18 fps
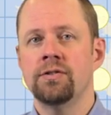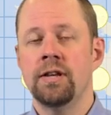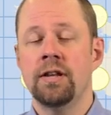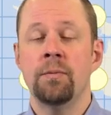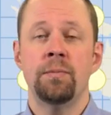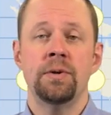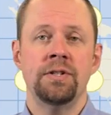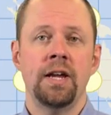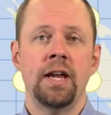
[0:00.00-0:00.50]
and
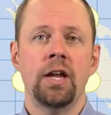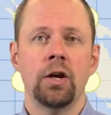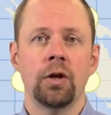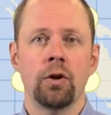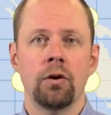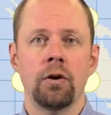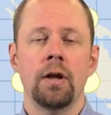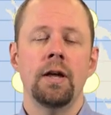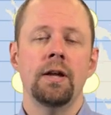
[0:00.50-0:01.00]
in
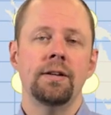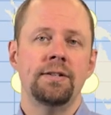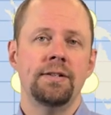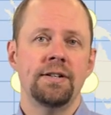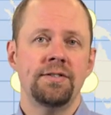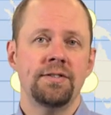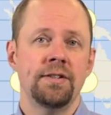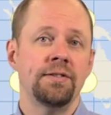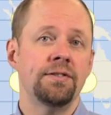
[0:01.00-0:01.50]
particular,
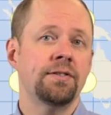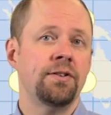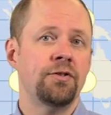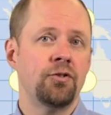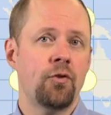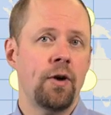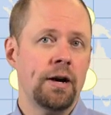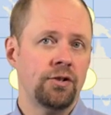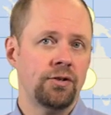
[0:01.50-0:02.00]
distance and
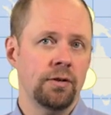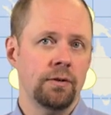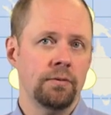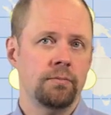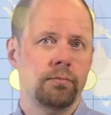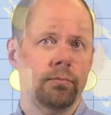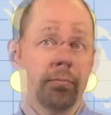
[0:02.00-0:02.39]
direction.